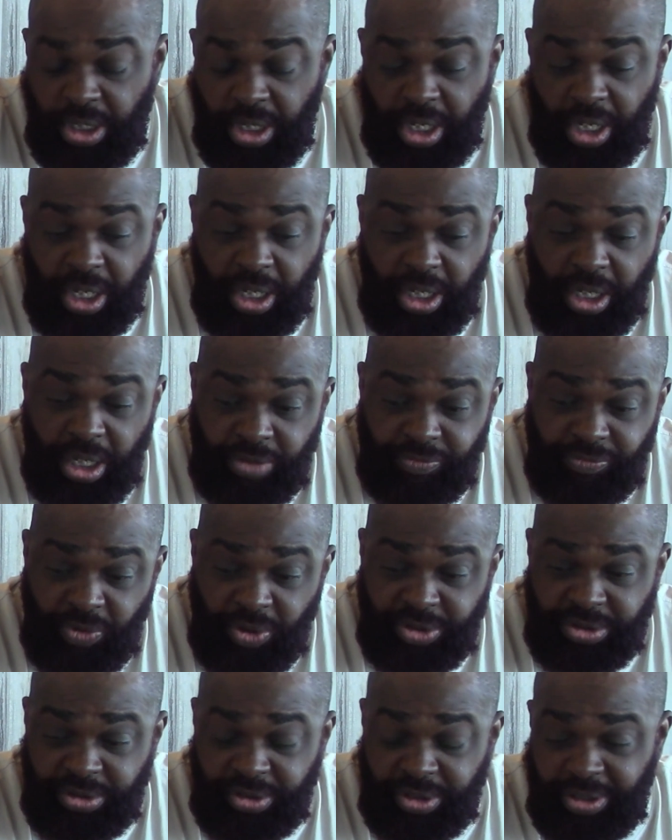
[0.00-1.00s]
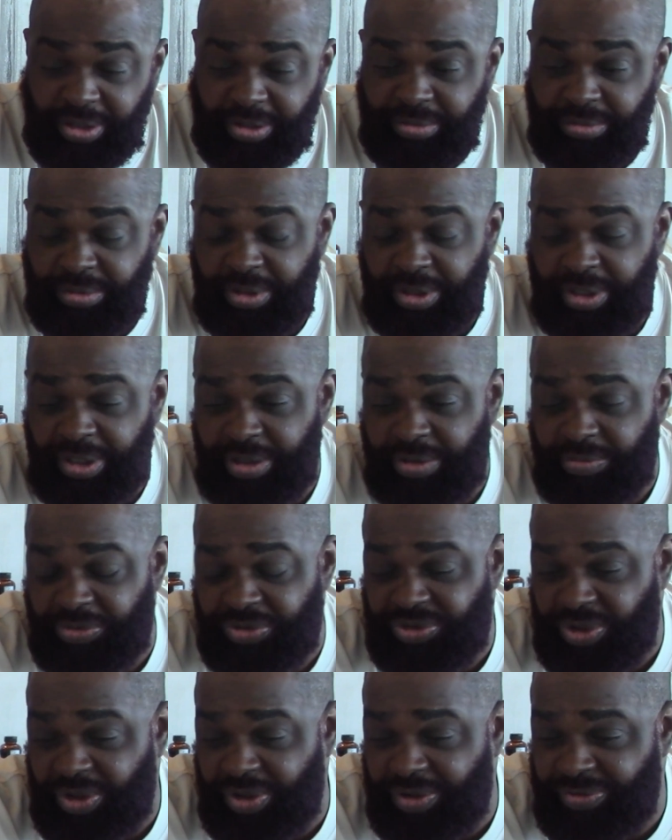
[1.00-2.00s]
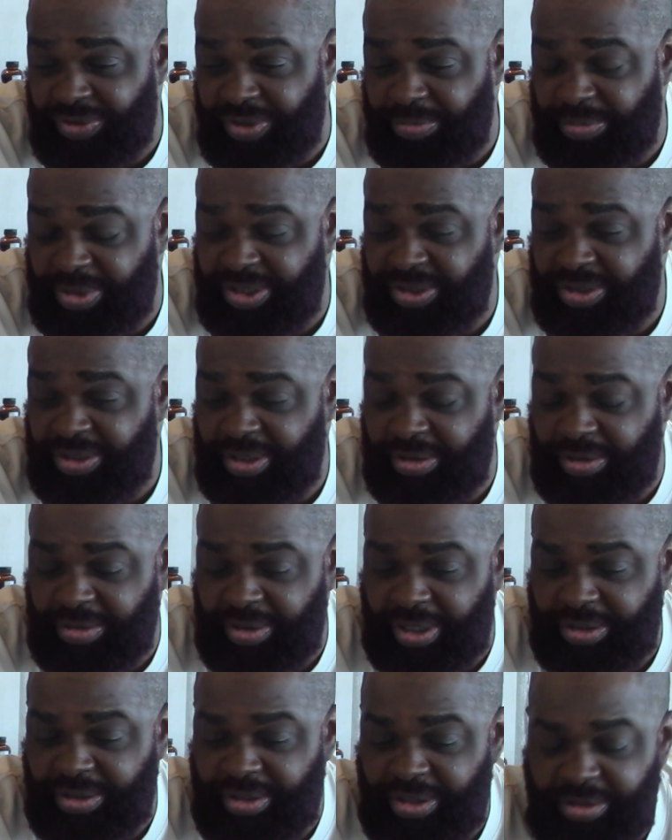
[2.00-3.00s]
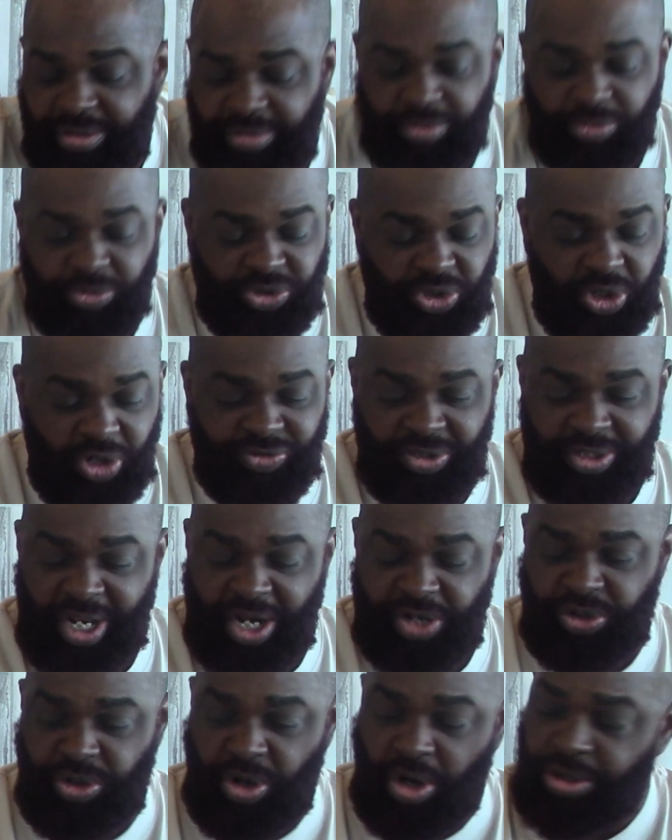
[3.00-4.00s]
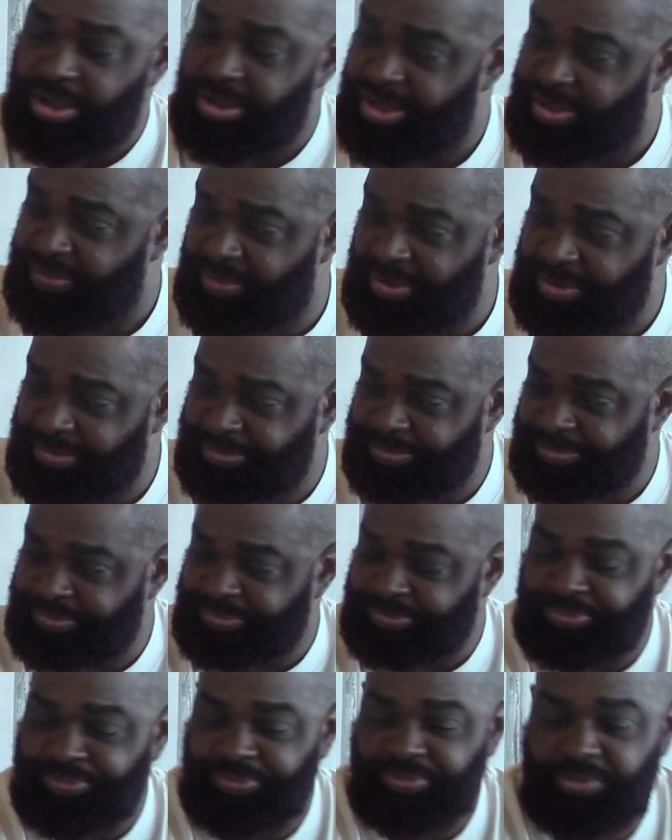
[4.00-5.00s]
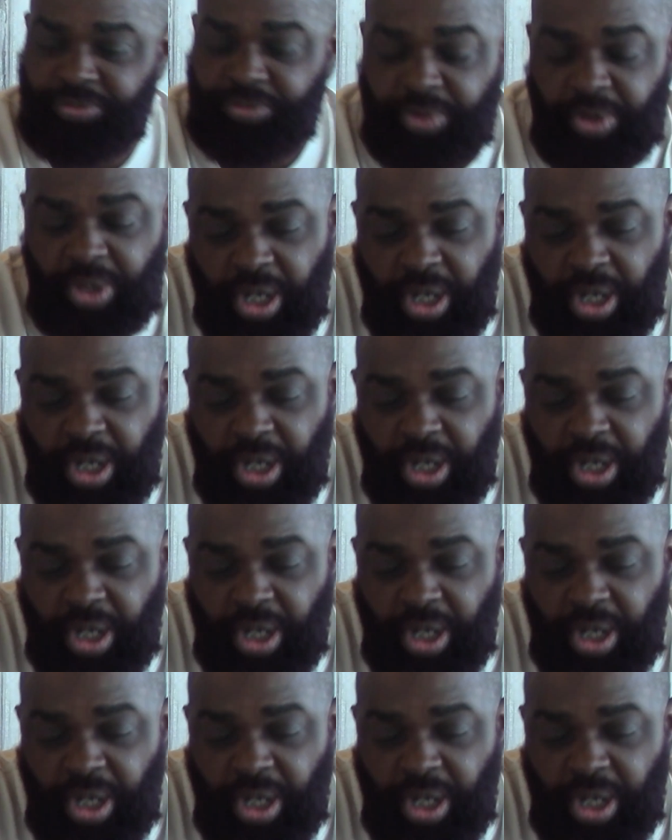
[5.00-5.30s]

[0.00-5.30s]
Unfortunately, the reserves and National Guard are different. Okay.